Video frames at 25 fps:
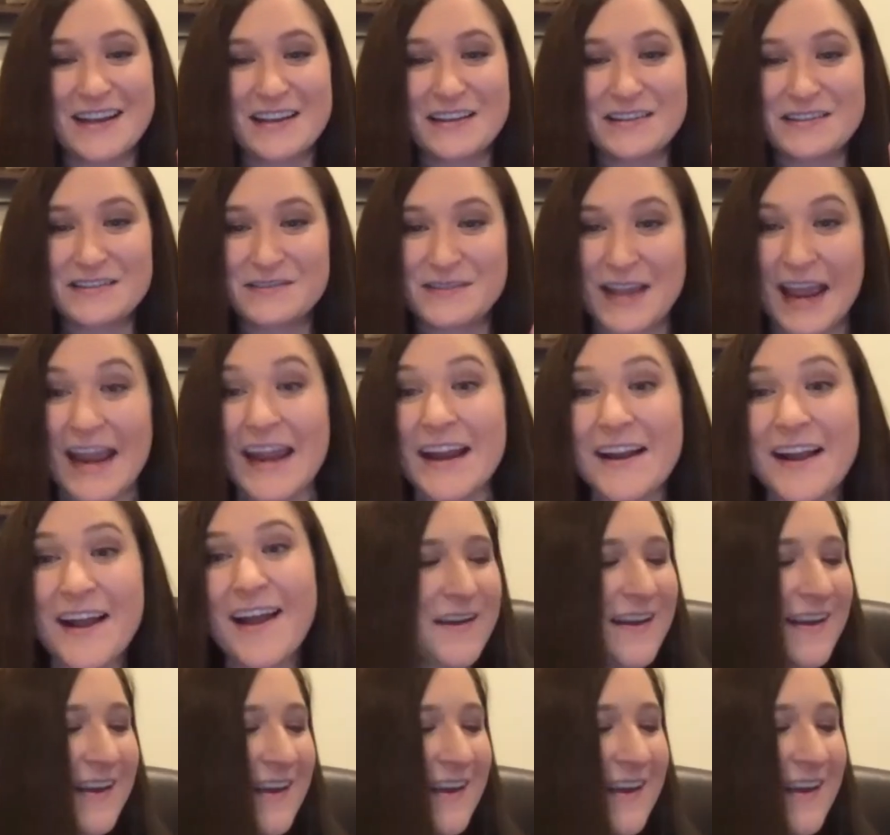
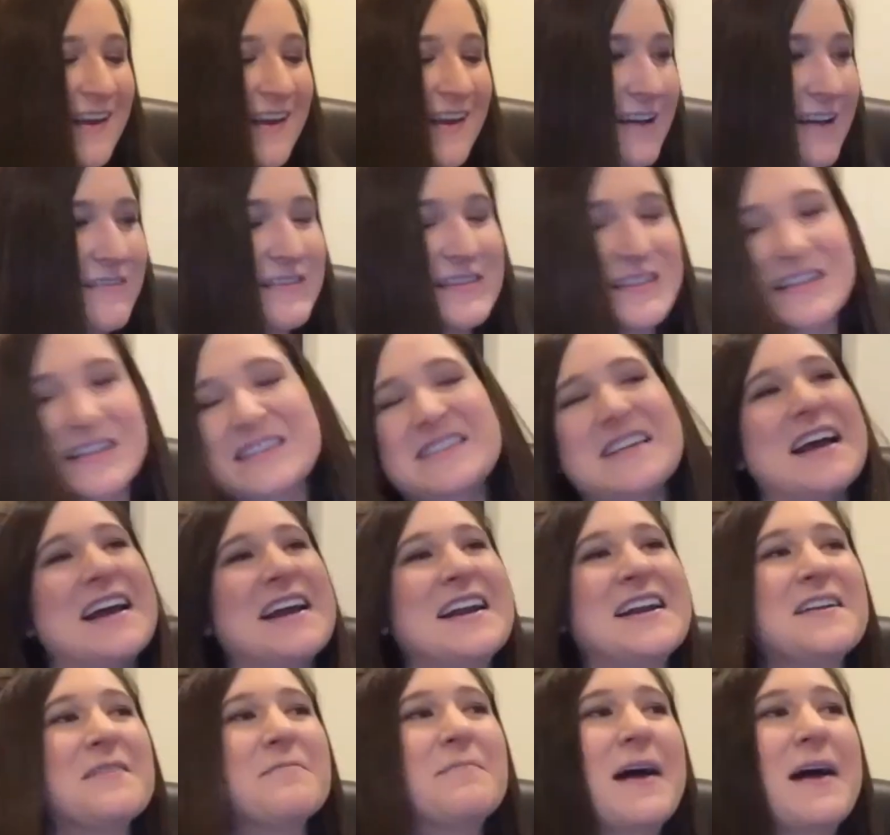data. And I was
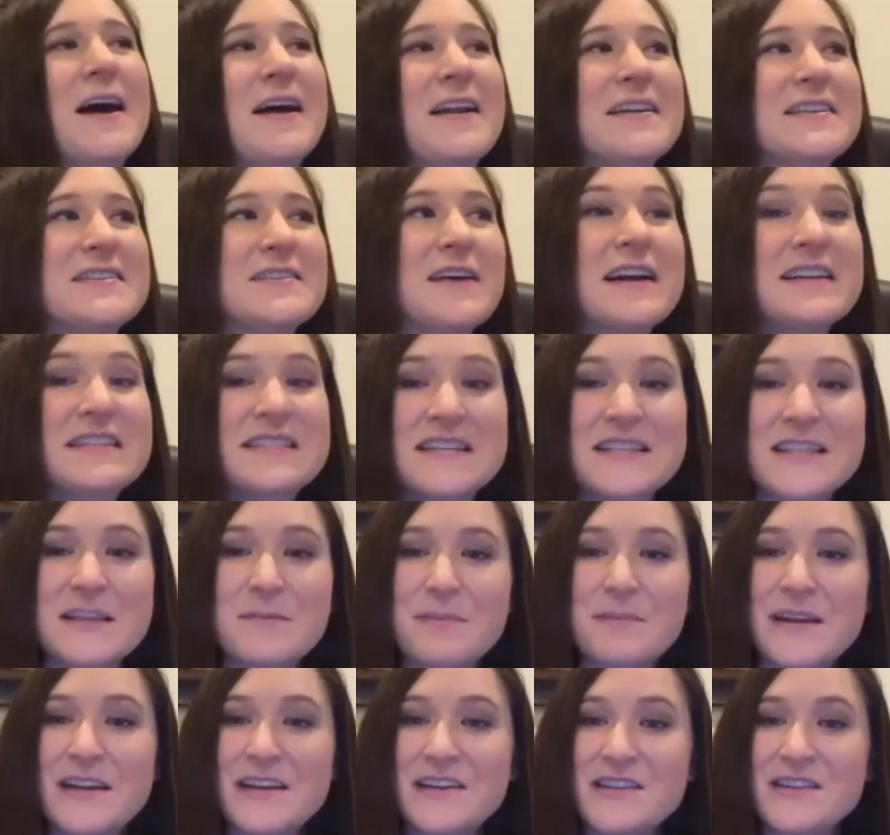excited about it. So I did the
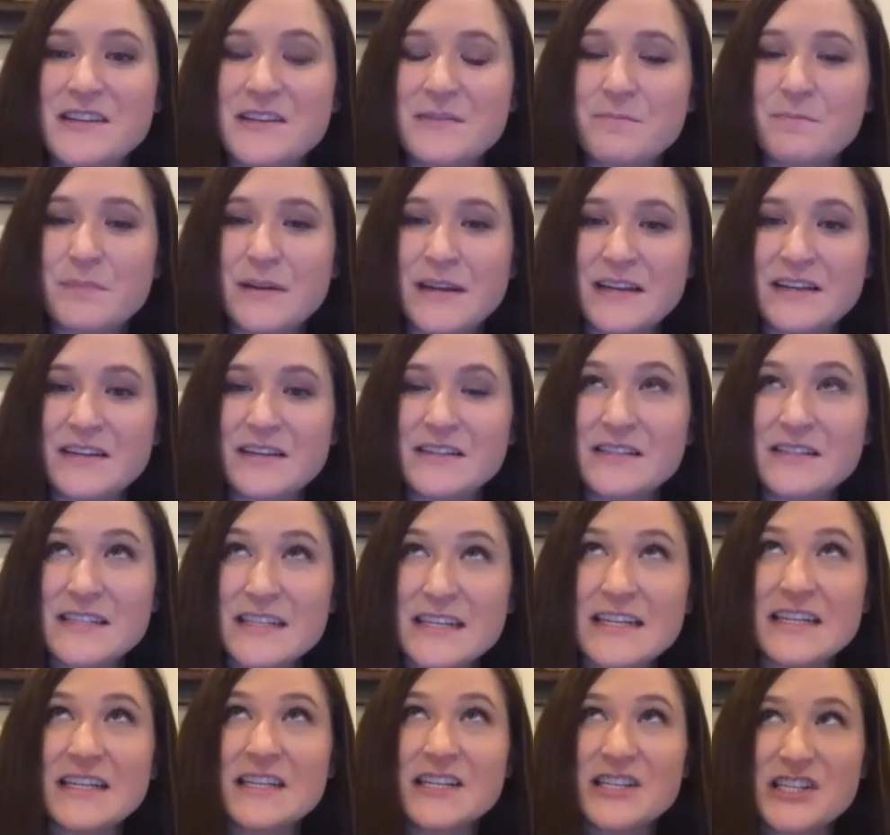PD-
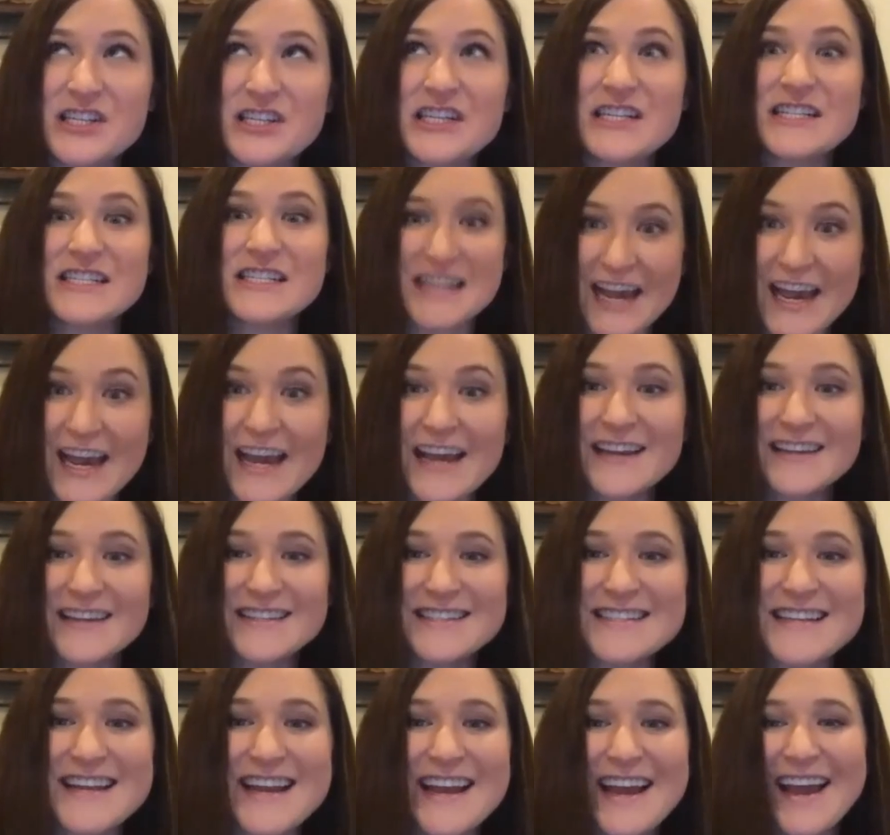PDG
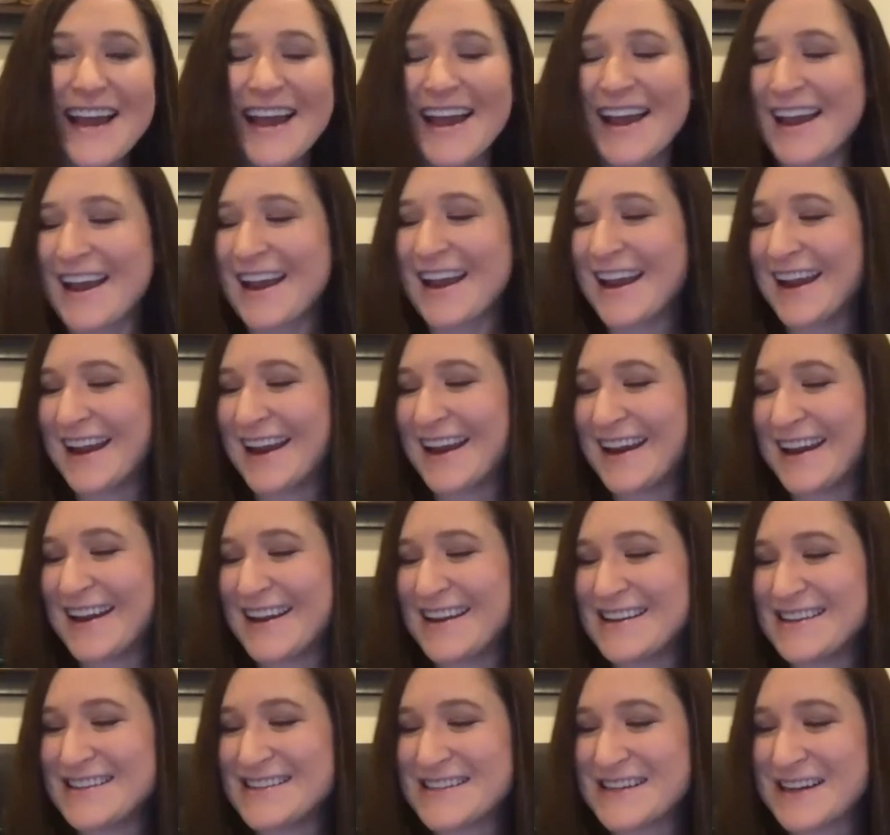test mm-hmm.
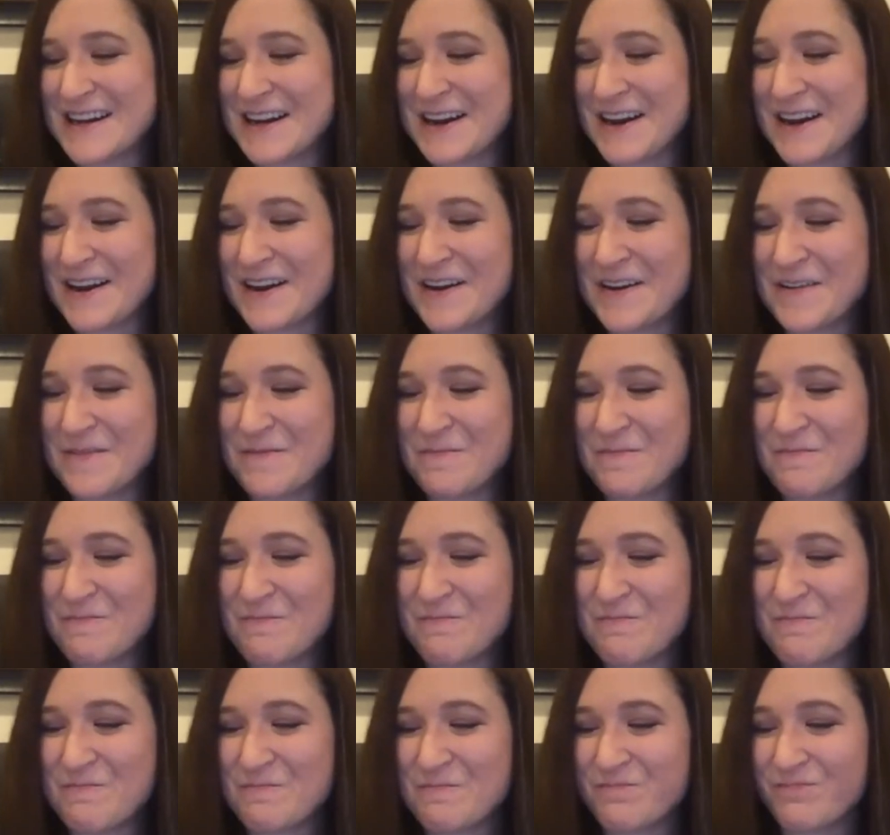and um,
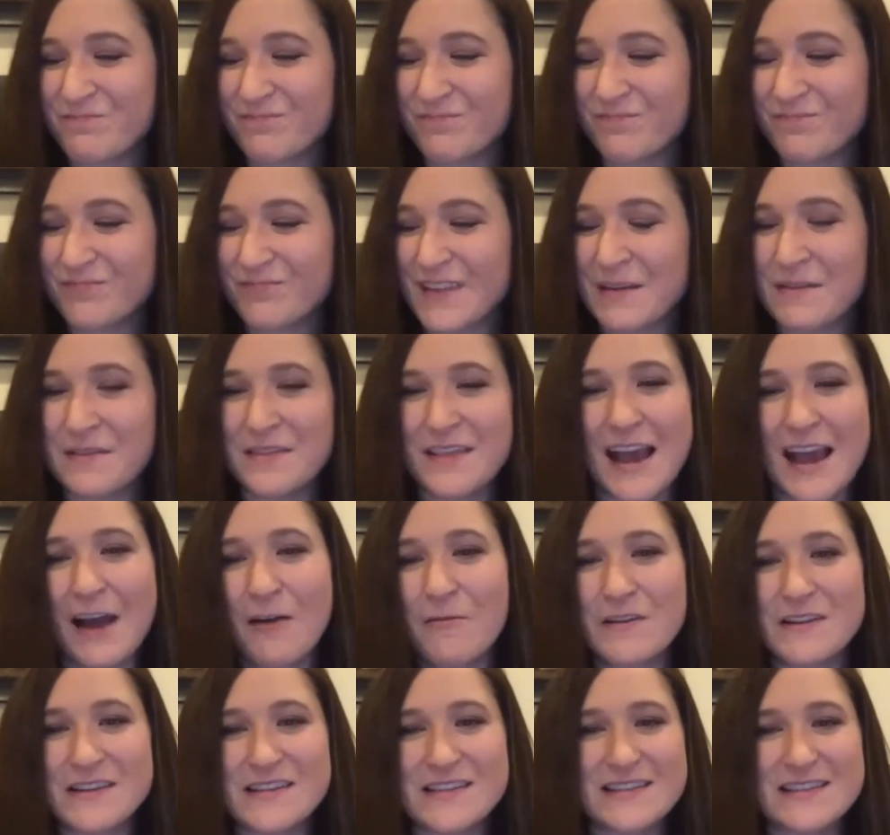Eh, that
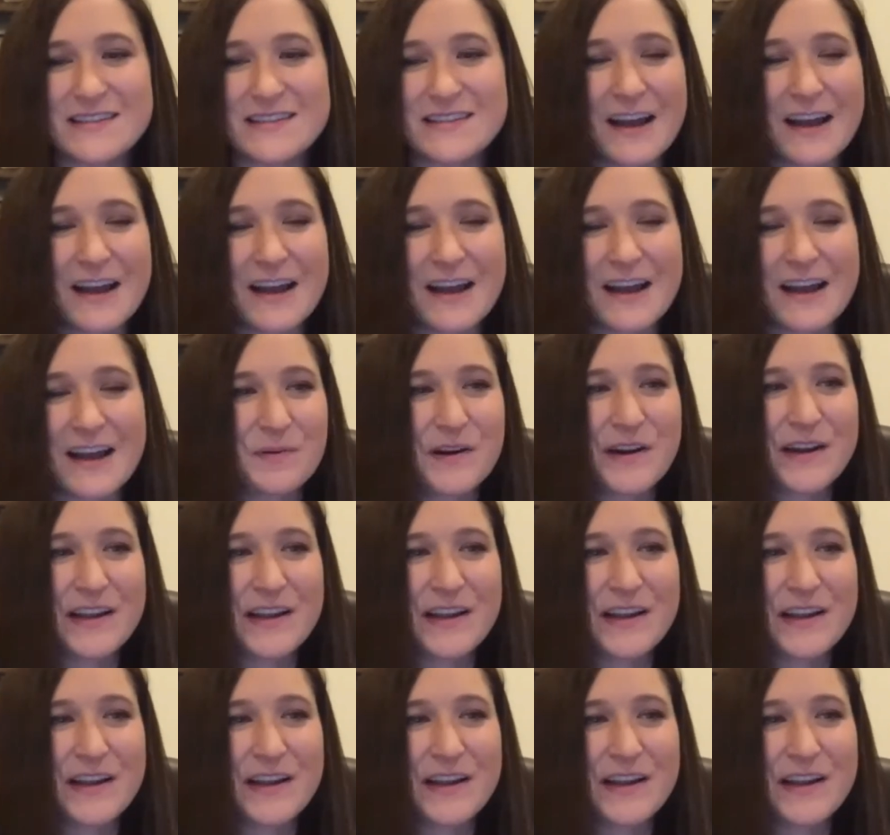was that was pretty